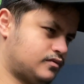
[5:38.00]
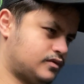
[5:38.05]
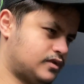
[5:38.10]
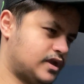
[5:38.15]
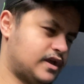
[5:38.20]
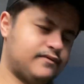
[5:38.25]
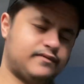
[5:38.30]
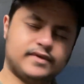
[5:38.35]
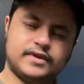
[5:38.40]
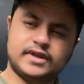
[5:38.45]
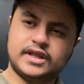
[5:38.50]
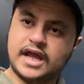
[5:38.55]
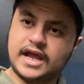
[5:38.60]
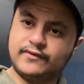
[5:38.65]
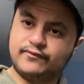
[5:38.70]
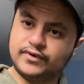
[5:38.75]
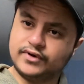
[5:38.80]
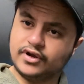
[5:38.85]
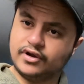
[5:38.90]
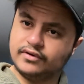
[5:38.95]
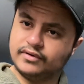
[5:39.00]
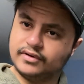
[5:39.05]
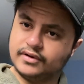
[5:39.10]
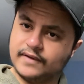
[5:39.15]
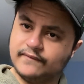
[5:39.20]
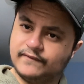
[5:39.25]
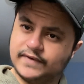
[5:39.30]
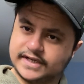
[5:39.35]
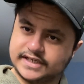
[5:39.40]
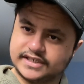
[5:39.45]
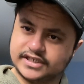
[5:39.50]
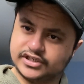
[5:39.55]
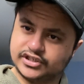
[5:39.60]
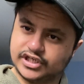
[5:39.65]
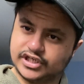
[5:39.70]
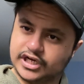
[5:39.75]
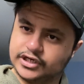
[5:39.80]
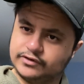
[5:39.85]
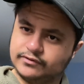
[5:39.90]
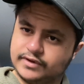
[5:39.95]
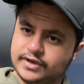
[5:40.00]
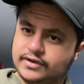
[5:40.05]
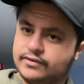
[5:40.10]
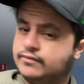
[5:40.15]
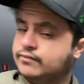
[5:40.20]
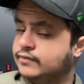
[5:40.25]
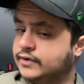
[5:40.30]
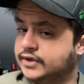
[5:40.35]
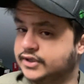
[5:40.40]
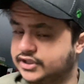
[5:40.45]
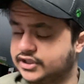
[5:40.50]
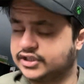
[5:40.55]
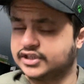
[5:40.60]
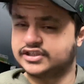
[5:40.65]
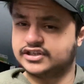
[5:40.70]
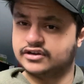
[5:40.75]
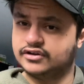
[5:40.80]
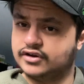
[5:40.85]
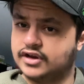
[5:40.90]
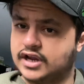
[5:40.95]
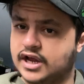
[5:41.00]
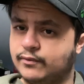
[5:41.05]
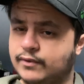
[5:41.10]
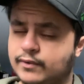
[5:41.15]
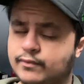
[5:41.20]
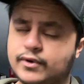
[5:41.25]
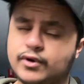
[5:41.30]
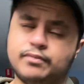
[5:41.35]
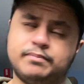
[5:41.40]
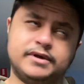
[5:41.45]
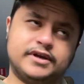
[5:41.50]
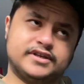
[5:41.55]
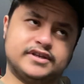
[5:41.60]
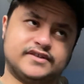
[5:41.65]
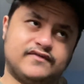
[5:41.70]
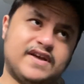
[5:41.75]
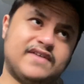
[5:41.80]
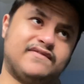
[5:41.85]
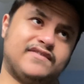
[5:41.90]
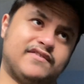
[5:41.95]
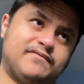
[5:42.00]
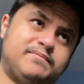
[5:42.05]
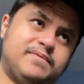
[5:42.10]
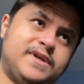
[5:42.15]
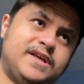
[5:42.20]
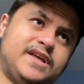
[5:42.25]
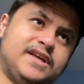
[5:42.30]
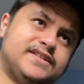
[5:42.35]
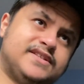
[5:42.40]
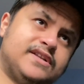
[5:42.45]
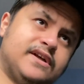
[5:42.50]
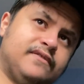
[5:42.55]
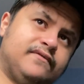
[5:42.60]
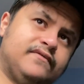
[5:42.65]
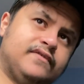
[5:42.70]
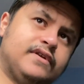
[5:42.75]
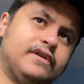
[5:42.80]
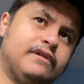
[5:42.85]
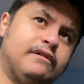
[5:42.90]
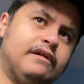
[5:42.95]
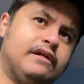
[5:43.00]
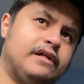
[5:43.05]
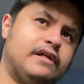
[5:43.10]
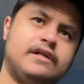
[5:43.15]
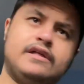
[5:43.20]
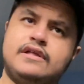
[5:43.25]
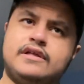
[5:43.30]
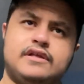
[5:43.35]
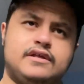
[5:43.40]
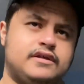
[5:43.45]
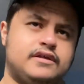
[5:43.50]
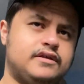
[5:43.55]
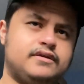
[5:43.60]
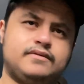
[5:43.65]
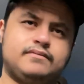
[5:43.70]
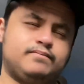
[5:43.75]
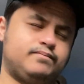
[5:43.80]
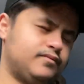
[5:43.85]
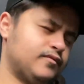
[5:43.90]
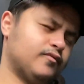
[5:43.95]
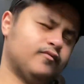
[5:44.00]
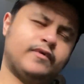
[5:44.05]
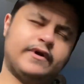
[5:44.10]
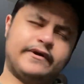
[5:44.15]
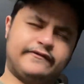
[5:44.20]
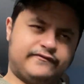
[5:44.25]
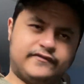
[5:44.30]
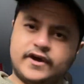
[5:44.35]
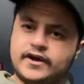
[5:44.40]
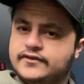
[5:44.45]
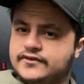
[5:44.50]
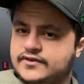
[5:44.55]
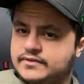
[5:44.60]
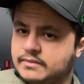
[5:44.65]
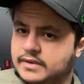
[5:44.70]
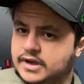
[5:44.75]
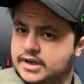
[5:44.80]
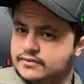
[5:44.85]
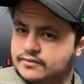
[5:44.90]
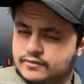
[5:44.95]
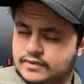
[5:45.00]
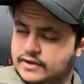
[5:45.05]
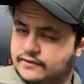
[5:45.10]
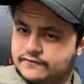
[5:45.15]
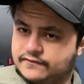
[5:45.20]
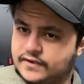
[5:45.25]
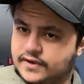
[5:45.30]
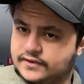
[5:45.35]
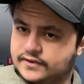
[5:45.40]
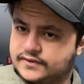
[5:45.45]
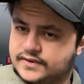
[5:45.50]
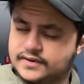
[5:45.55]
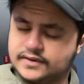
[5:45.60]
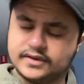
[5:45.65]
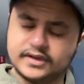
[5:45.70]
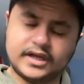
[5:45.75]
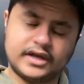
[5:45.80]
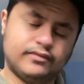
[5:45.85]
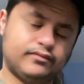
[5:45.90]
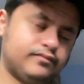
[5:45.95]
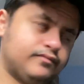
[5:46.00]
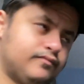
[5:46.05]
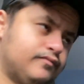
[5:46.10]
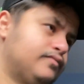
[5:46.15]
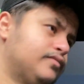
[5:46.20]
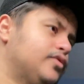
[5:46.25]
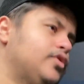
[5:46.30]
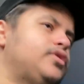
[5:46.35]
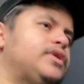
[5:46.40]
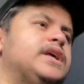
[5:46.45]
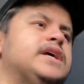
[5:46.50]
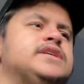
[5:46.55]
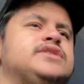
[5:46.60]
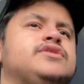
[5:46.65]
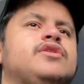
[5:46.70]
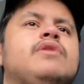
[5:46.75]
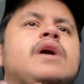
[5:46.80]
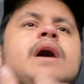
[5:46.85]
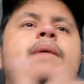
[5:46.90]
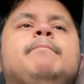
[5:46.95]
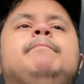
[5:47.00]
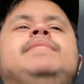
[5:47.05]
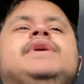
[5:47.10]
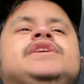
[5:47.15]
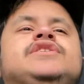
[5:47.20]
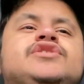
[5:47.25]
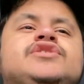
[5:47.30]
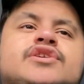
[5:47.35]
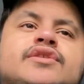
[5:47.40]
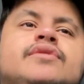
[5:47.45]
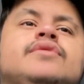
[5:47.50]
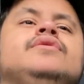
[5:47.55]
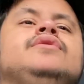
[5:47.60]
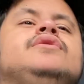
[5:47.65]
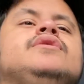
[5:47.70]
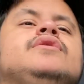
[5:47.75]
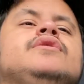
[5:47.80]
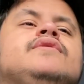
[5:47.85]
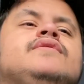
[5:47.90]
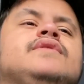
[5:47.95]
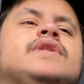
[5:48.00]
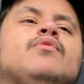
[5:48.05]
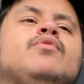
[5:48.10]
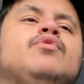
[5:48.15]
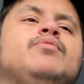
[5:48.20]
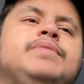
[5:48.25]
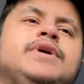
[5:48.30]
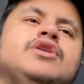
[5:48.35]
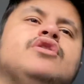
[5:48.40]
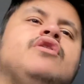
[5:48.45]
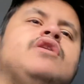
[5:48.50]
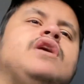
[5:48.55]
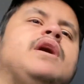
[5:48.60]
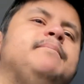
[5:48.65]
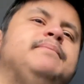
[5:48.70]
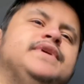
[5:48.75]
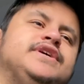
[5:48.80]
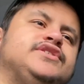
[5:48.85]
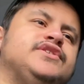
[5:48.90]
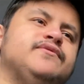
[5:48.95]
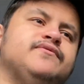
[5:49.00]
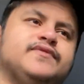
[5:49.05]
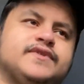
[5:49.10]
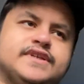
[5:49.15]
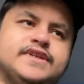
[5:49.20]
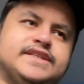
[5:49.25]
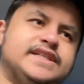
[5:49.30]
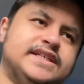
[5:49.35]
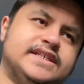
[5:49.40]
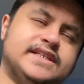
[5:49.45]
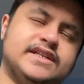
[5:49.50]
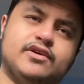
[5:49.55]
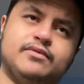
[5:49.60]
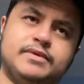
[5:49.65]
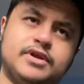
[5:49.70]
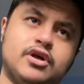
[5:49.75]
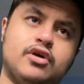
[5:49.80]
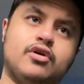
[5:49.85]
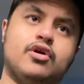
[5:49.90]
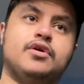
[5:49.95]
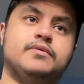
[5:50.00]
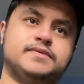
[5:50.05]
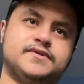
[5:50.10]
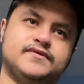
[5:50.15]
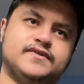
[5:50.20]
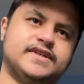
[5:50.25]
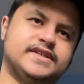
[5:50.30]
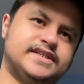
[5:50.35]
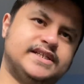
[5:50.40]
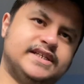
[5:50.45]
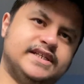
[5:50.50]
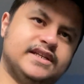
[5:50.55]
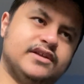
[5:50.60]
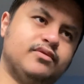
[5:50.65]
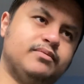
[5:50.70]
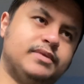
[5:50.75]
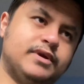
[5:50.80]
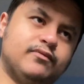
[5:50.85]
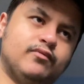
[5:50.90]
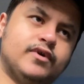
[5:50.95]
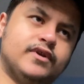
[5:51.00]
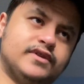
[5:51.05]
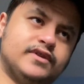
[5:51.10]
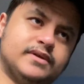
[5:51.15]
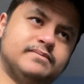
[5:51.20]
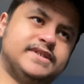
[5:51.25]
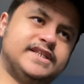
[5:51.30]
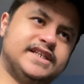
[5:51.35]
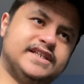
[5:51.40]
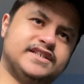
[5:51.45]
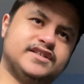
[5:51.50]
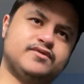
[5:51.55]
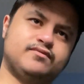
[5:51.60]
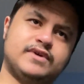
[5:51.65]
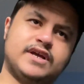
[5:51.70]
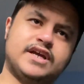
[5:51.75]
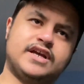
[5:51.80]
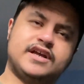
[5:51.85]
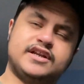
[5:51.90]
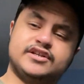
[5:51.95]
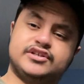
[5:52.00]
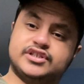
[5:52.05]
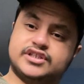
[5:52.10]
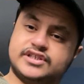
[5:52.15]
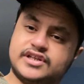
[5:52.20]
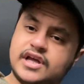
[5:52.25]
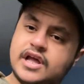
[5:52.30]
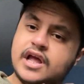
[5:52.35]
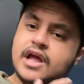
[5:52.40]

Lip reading: If we don't invest in January, which it doesn't look like we will because of FFP and stuff, we're fucked, man. We're fucked. Like, there's no ambition. There will be no ambition for the season. There will be no hopes for the season. There will be one of them seasons where it kind of just